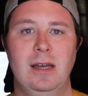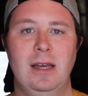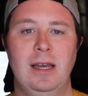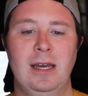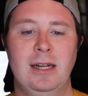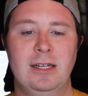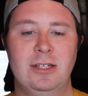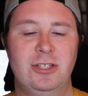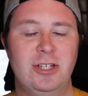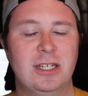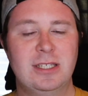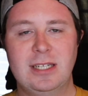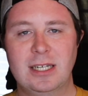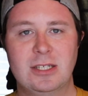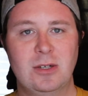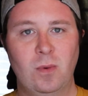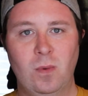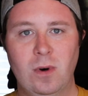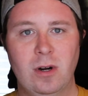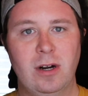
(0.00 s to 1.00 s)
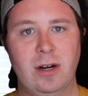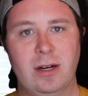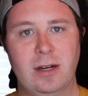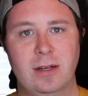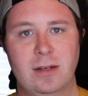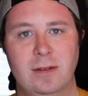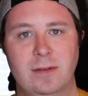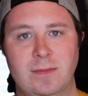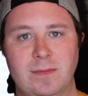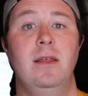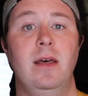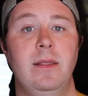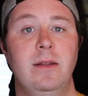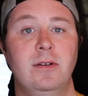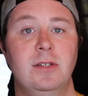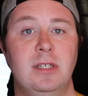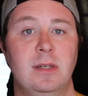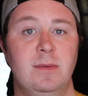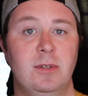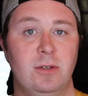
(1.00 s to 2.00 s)
and it just doesn't work. Then
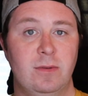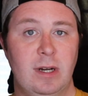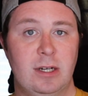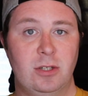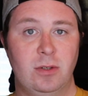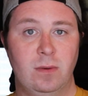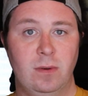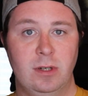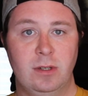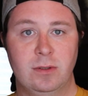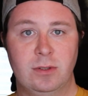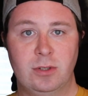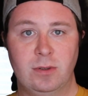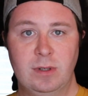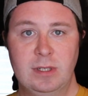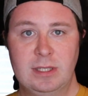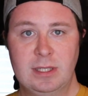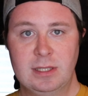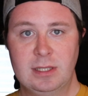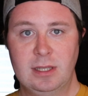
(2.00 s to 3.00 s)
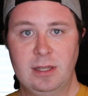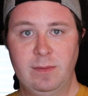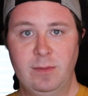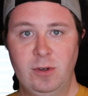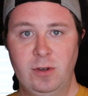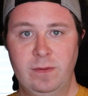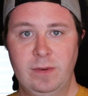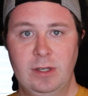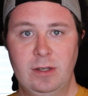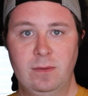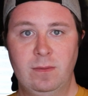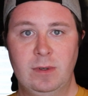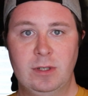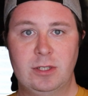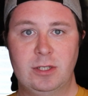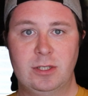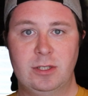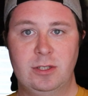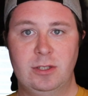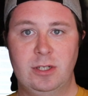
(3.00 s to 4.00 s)
there's some directorial choices of the movie
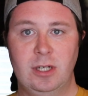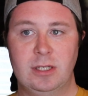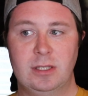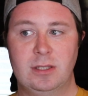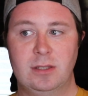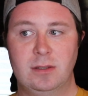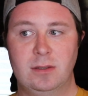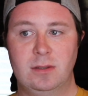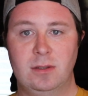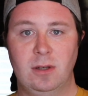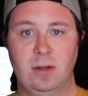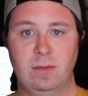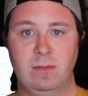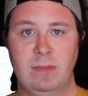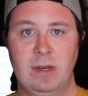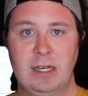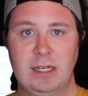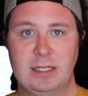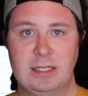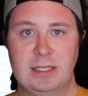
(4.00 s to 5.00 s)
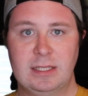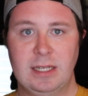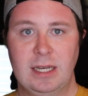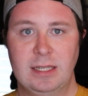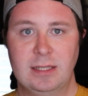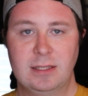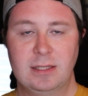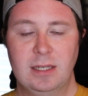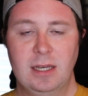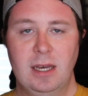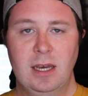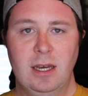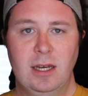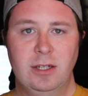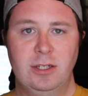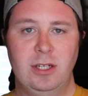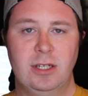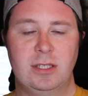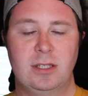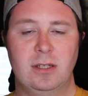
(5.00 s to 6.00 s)
which just don't make sense.
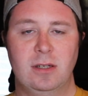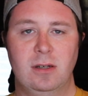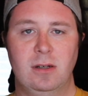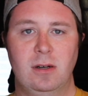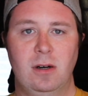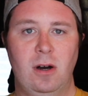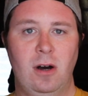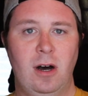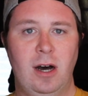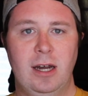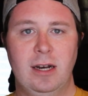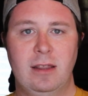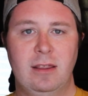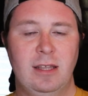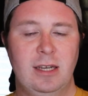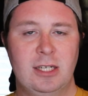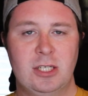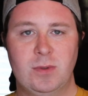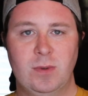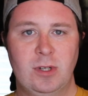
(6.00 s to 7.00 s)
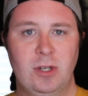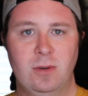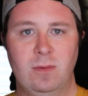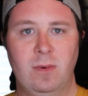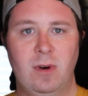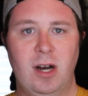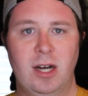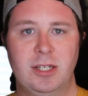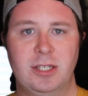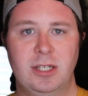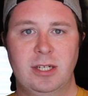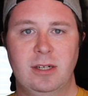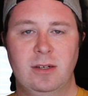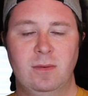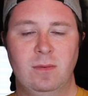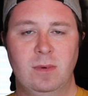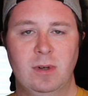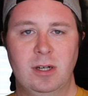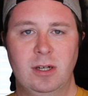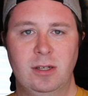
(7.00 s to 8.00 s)
Just odd things when you're
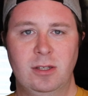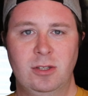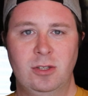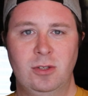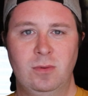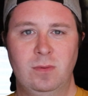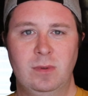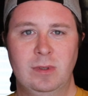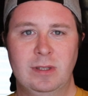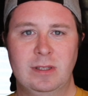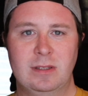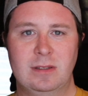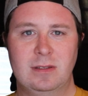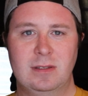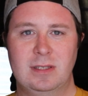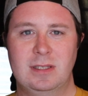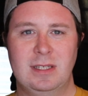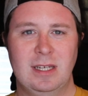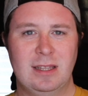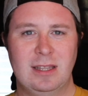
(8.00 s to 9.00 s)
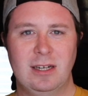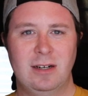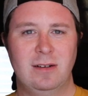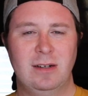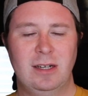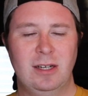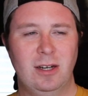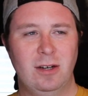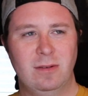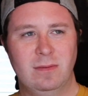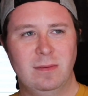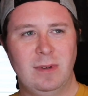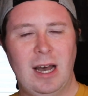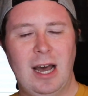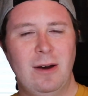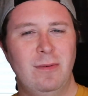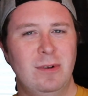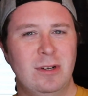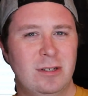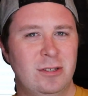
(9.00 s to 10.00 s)
watching where you would sit there and go,
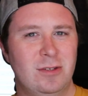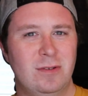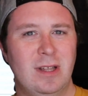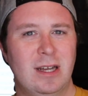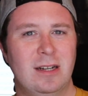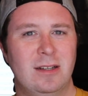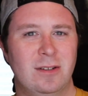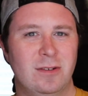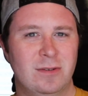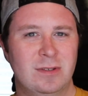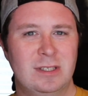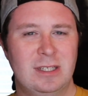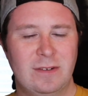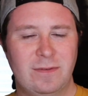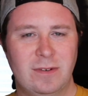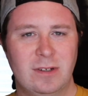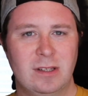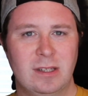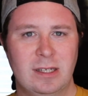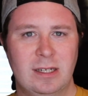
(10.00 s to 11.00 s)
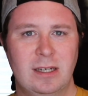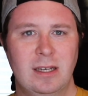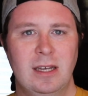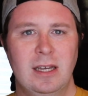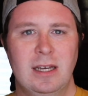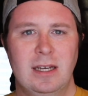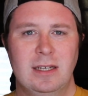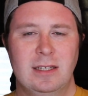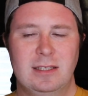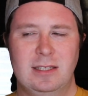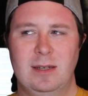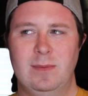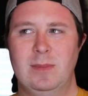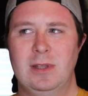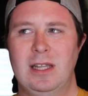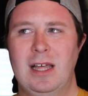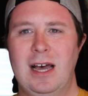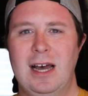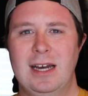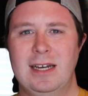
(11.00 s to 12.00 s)
I would do that a little differently.
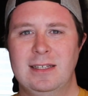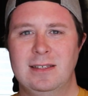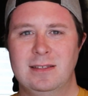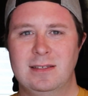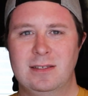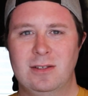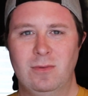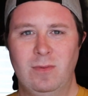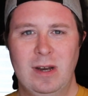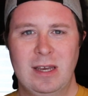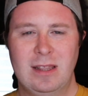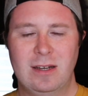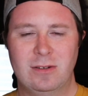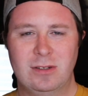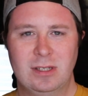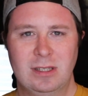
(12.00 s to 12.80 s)
Some lines, the way they're